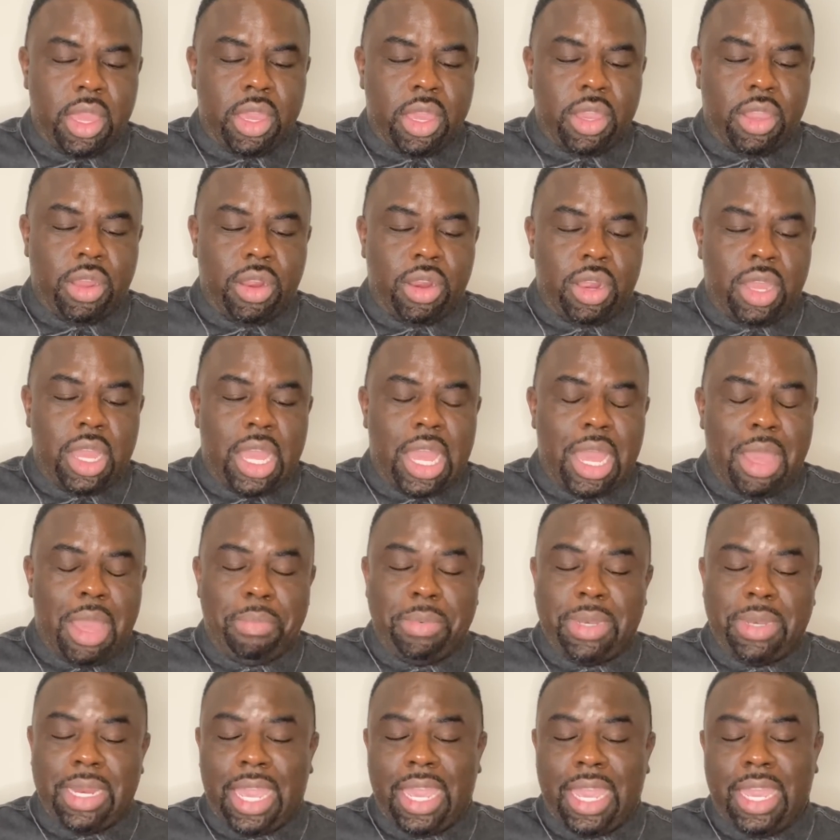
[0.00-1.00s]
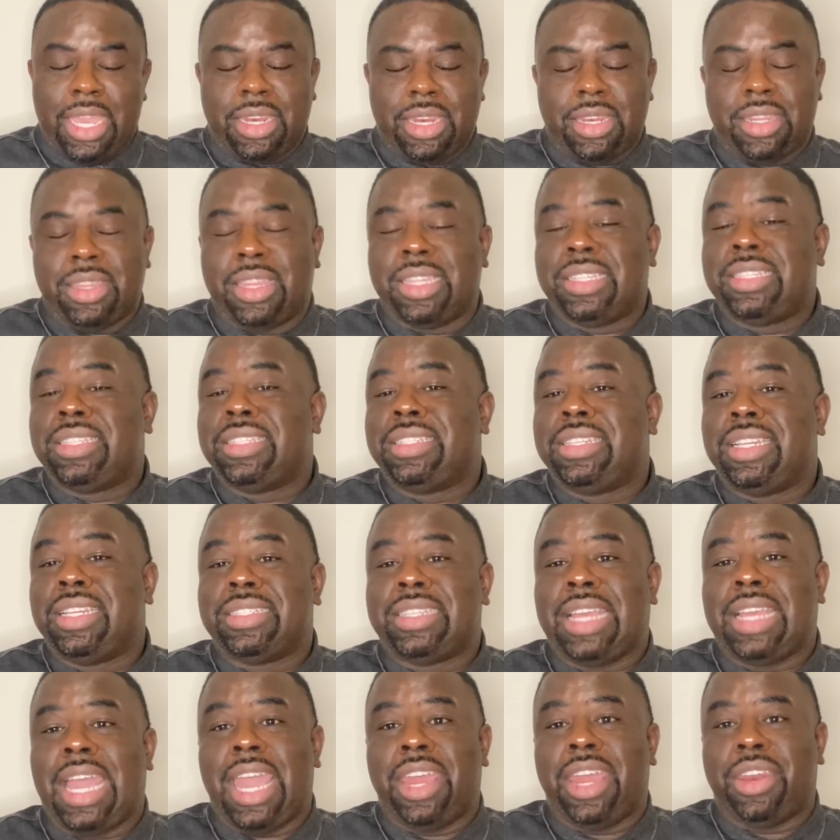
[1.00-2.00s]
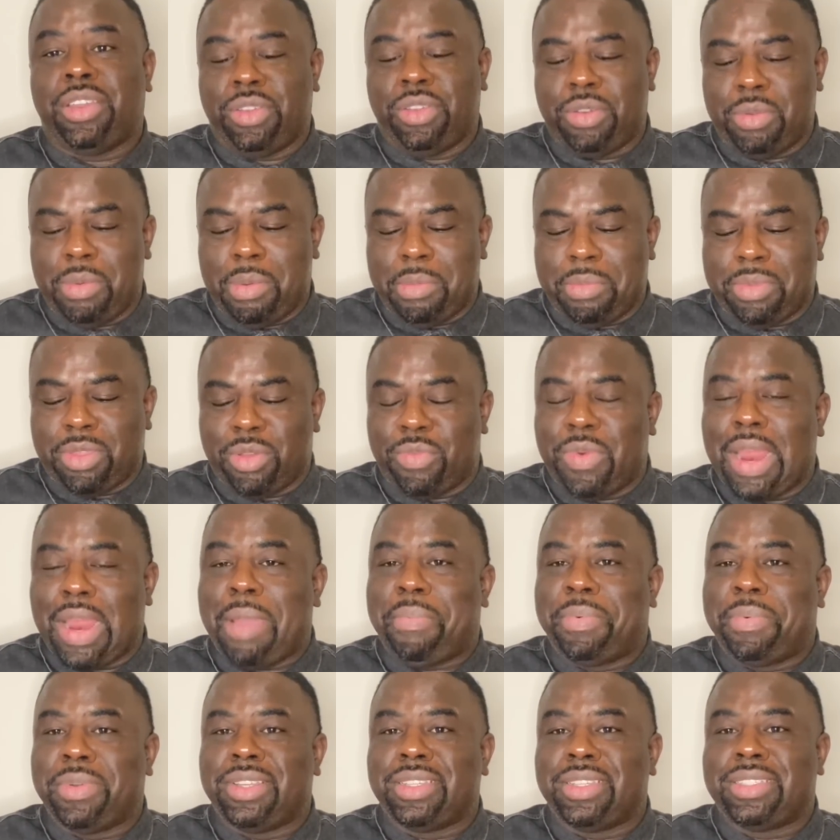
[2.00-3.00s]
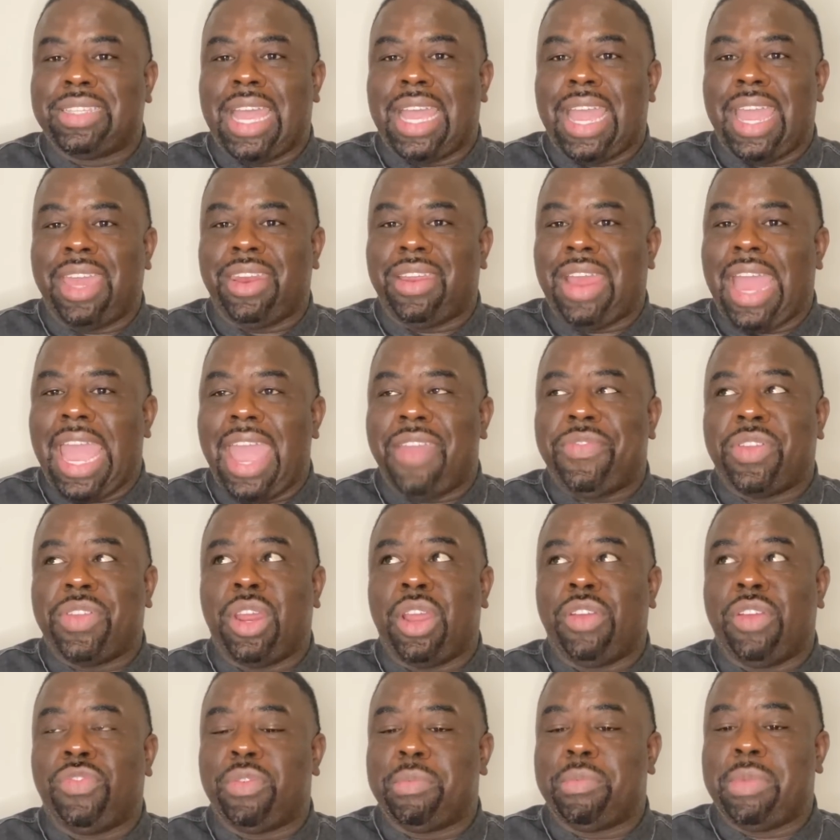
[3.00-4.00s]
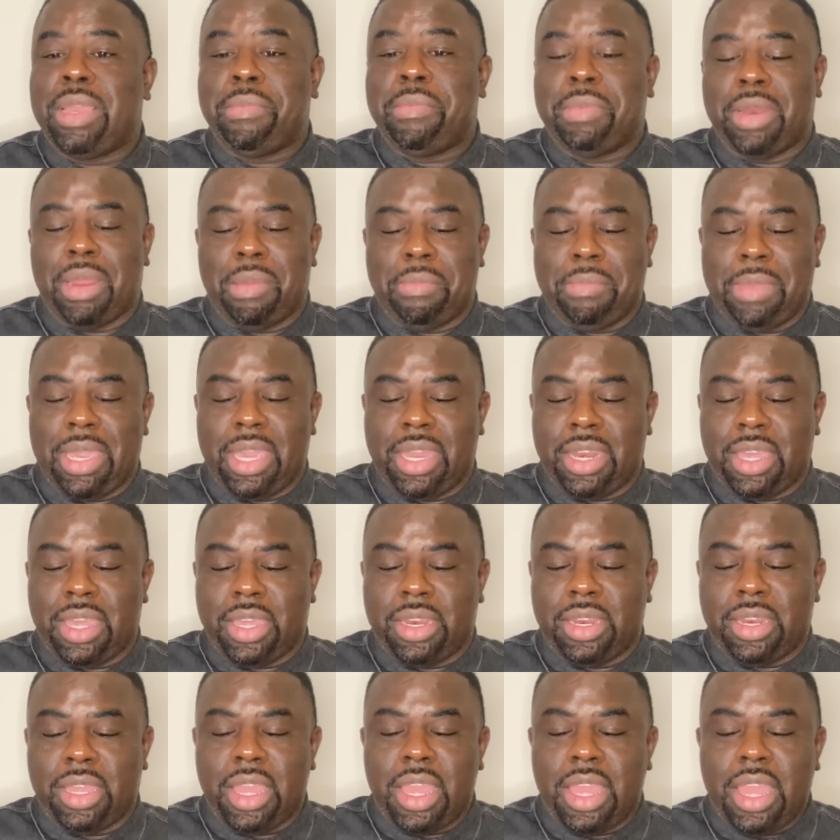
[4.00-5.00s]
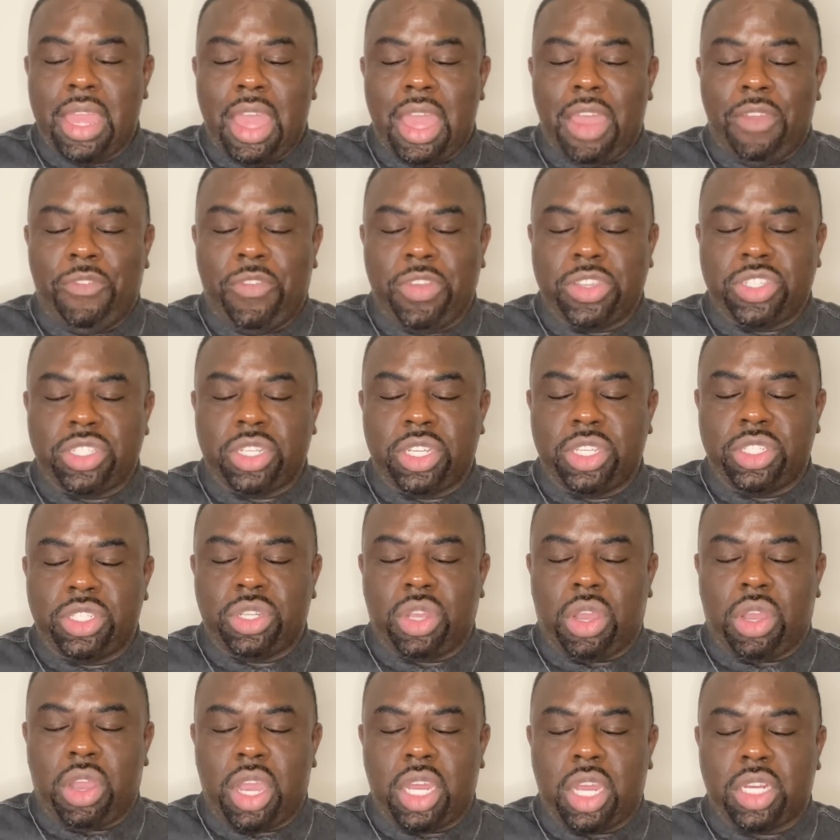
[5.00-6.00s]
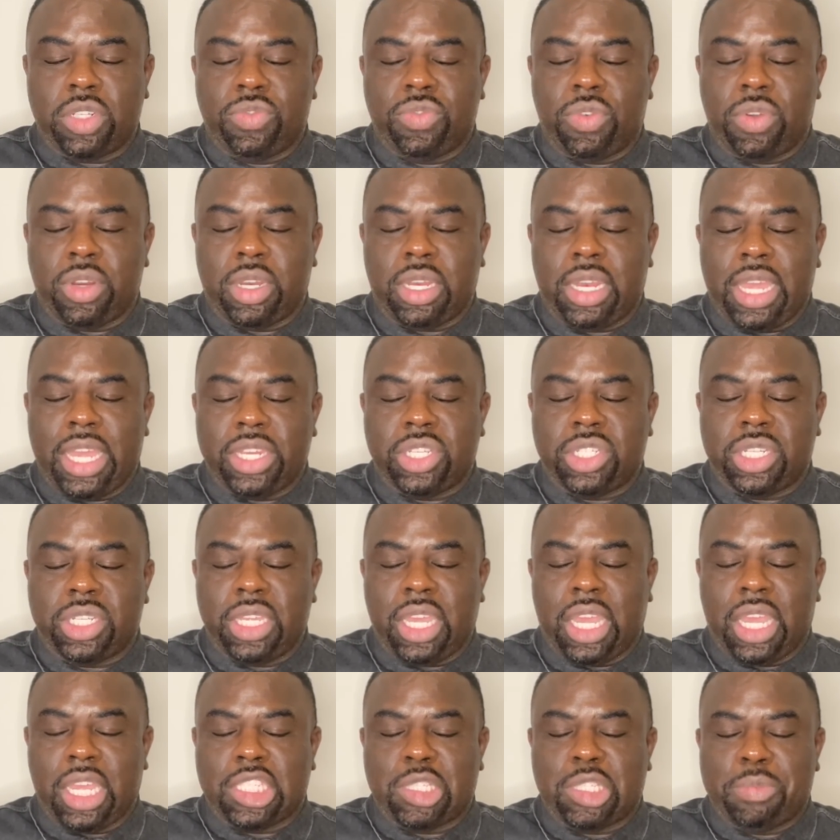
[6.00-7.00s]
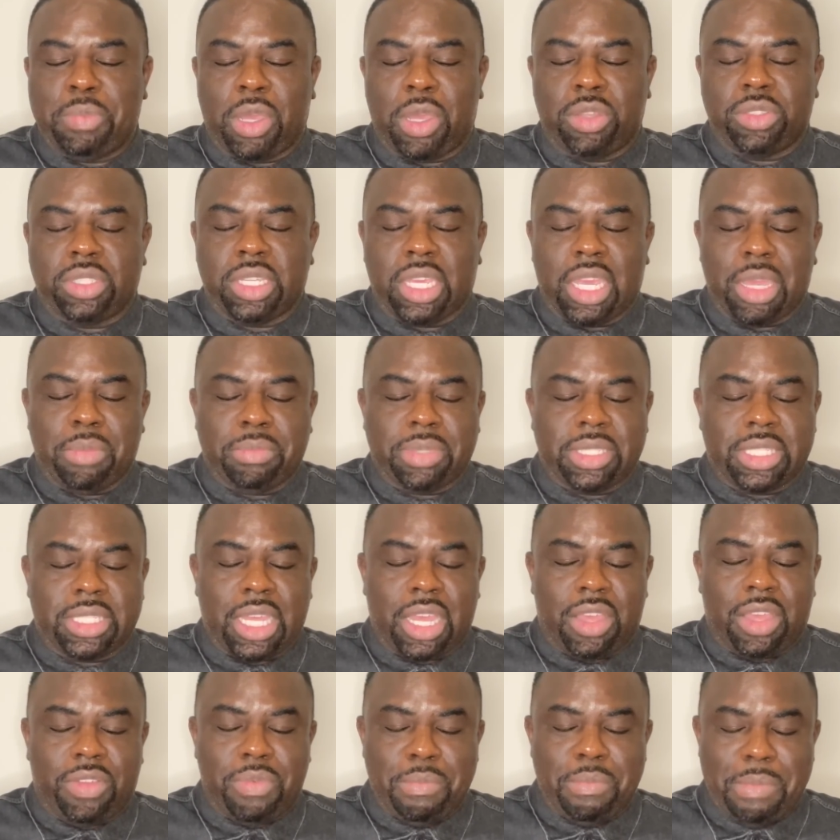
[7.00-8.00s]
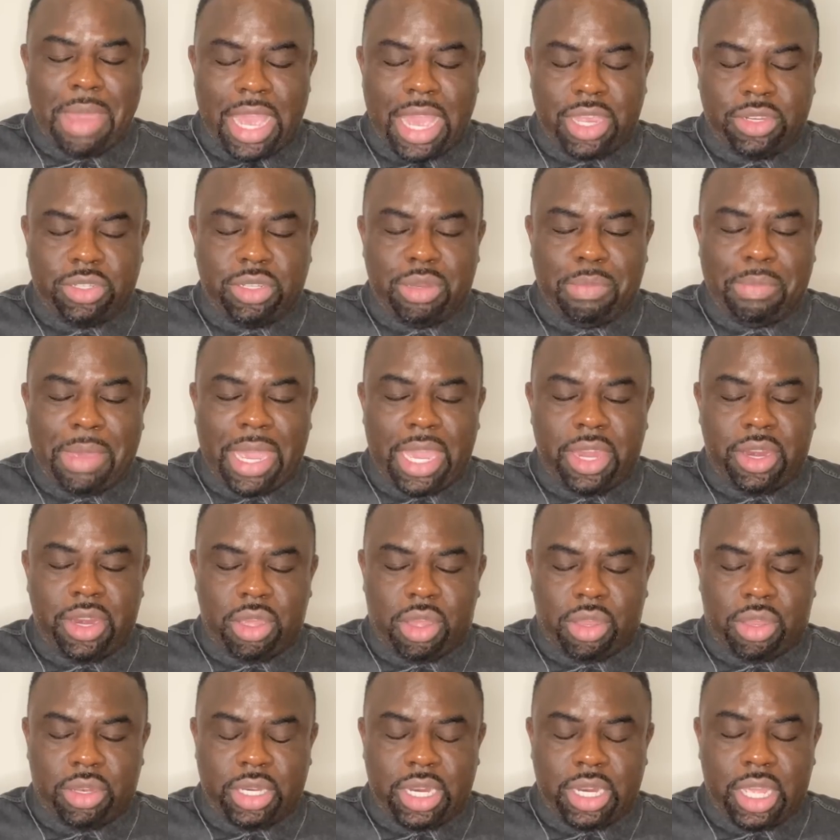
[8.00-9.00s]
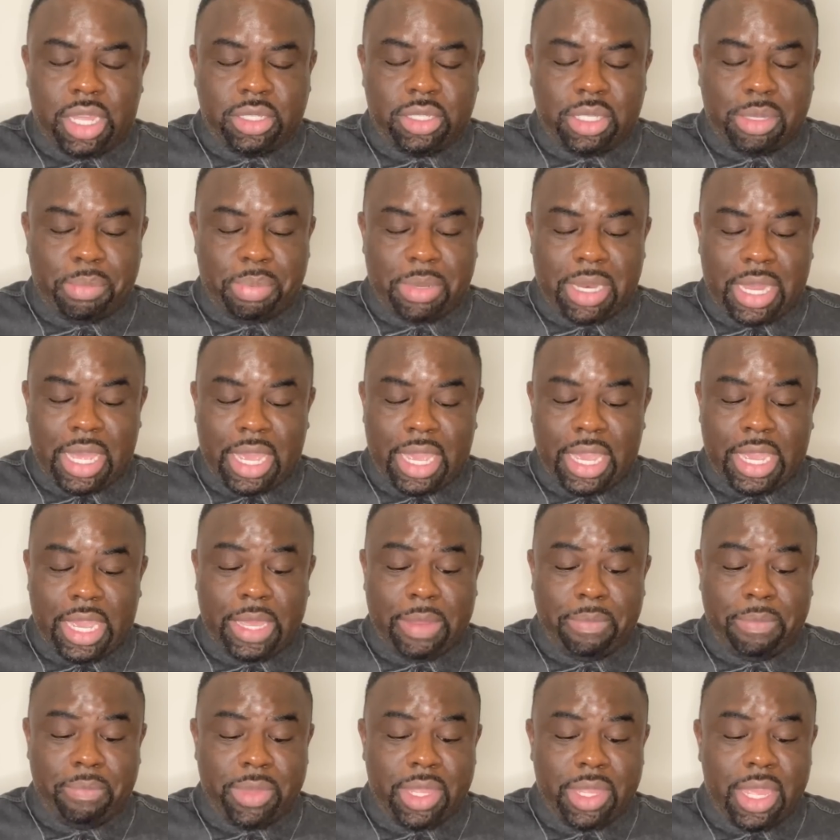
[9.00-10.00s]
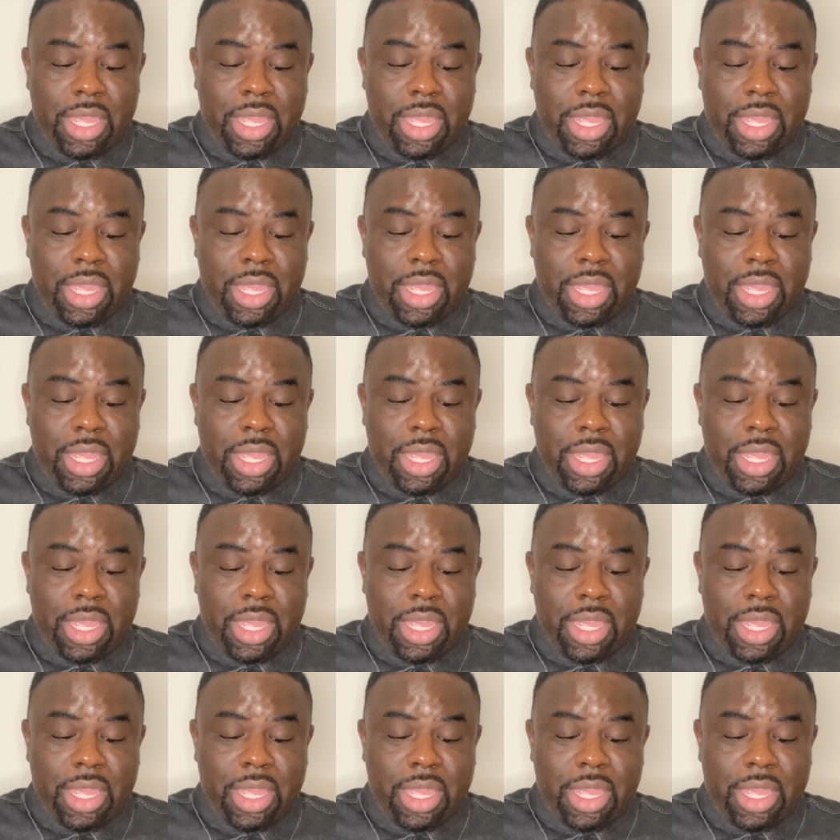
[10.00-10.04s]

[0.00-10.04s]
Girl, update. This is Desiigner. You remember the rapper Desiigner? I haven't heard from him in a minute. Officially charged for allegedly exposing himself masturbating on Delta plane.